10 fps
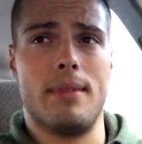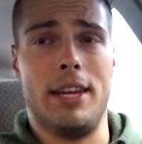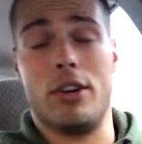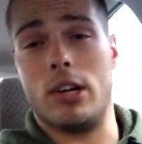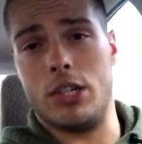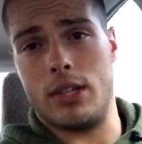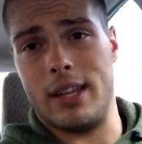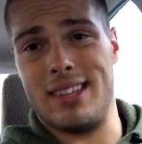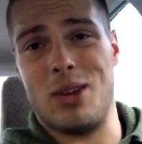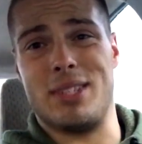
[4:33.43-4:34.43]

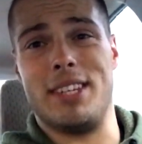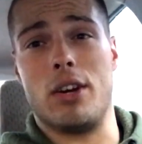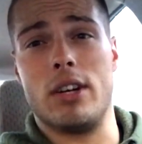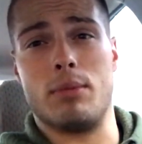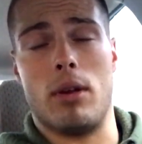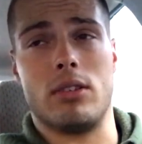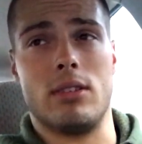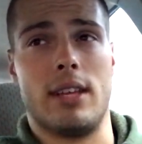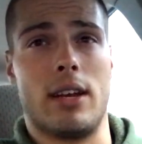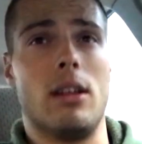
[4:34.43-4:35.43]
endurance
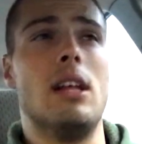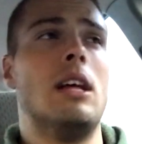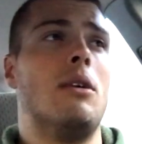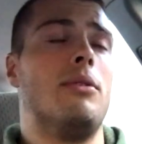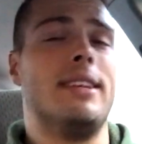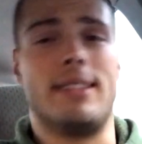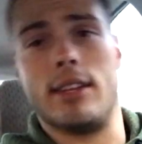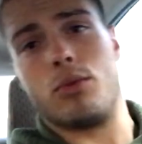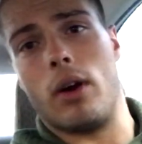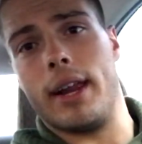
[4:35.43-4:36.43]
muscles, like
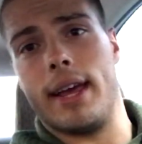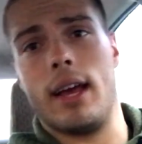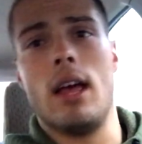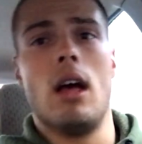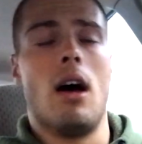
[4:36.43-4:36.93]
distance running,